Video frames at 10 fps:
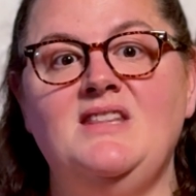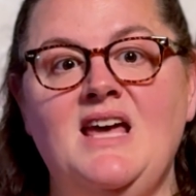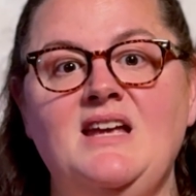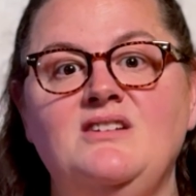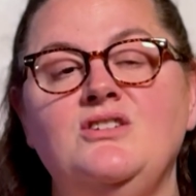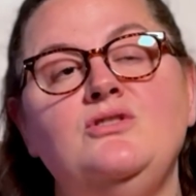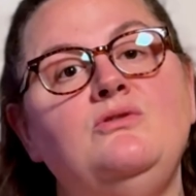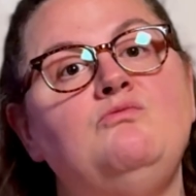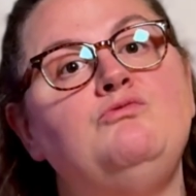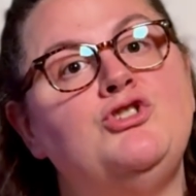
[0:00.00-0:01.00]
then
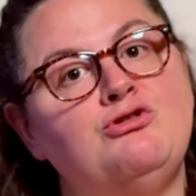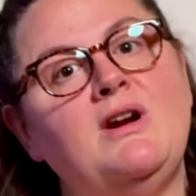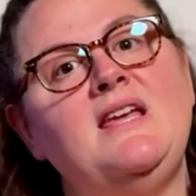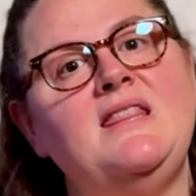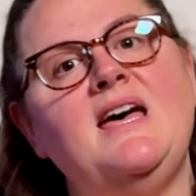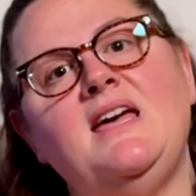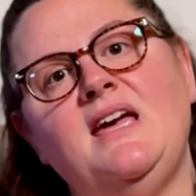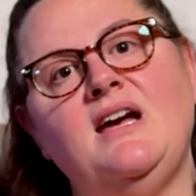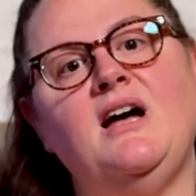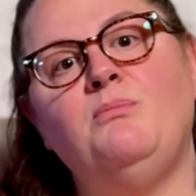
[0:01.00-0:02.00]
to train that
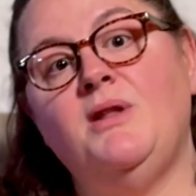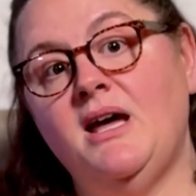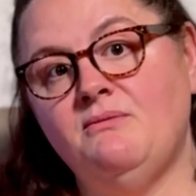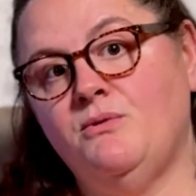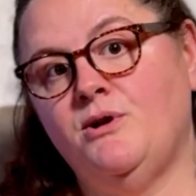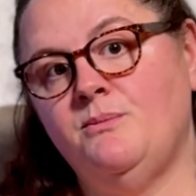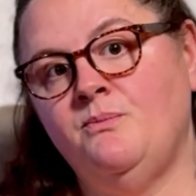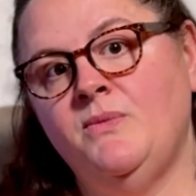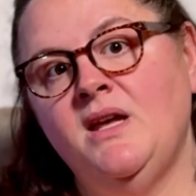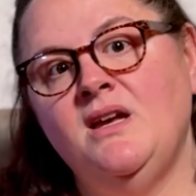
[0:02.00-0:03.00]
AI platform.